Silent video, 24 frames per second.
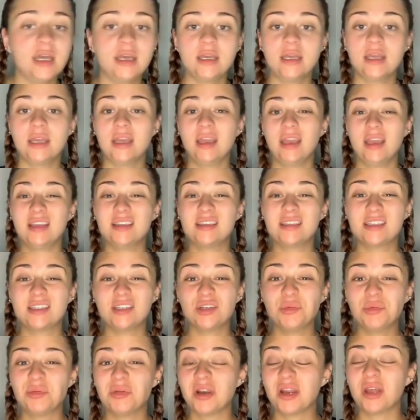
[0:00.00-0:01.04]
it is
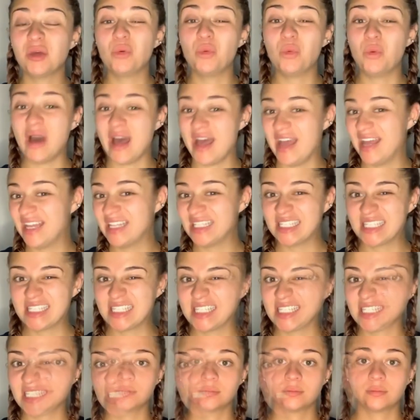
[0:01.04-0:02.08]
still pretty wet.
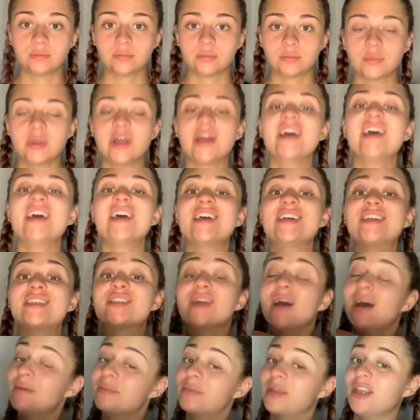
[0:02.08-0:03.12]
So
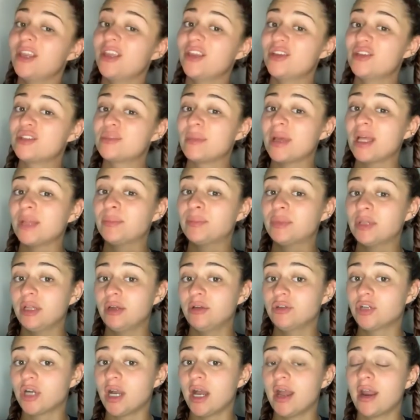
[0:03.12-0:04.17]
I'm going to use my blow
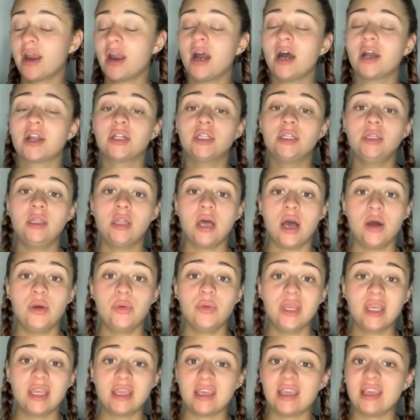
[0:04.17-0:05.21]
dryer on a low
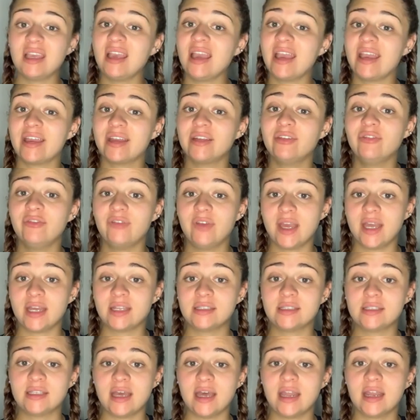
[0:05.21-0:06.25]
heat and fan
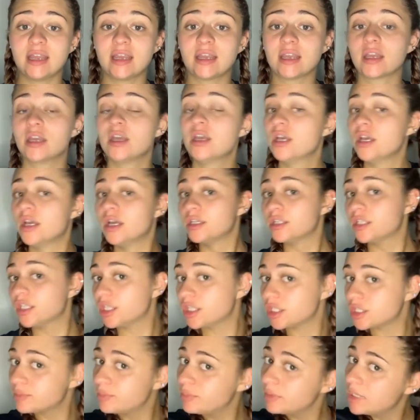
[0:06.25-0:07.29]
setting to
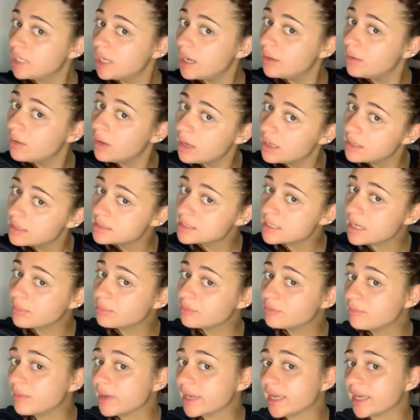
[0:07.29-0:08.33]
just blow on top of
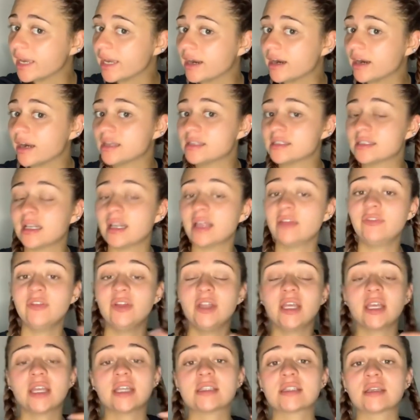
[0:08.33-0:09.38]
my hair until I feel
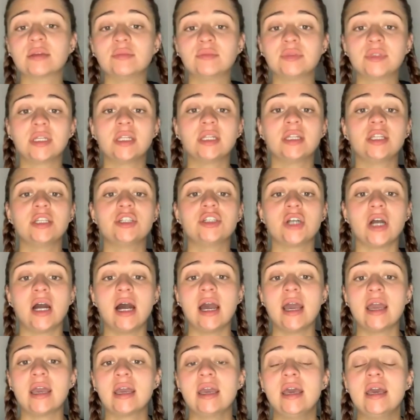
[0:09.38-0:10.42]
like it's completely
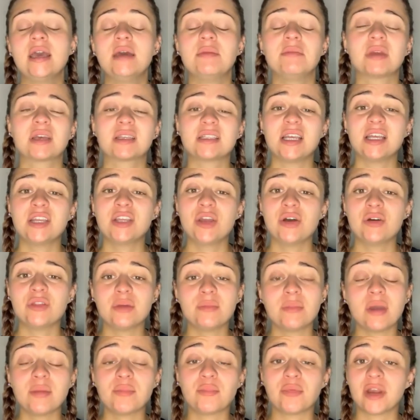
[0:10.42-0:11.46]
dry, because I know that
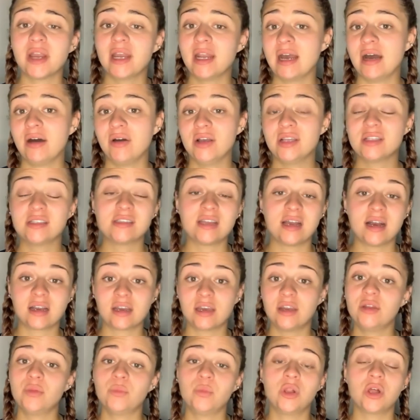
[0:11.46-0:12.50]
my braid out is not
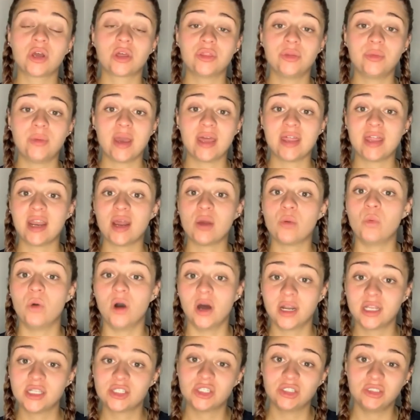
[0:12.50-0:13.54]
going to look the way that I
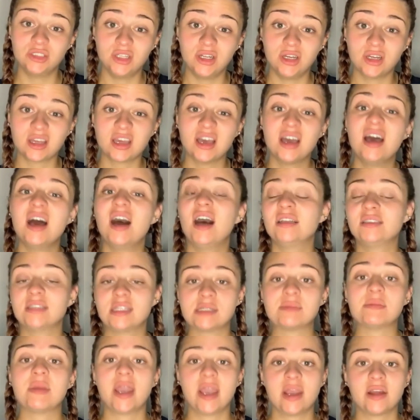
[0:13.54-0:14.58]
want it to look unless
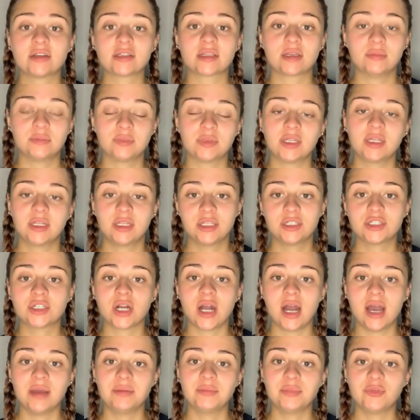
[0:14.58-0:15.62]
my hair is completely
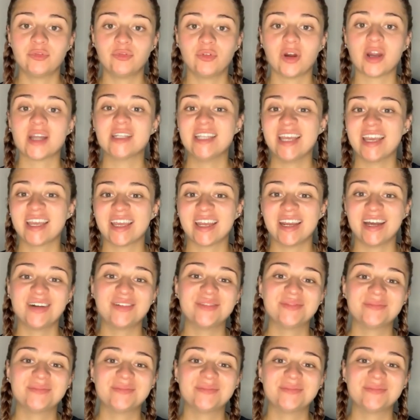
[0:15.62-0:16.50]
dry before I take it out.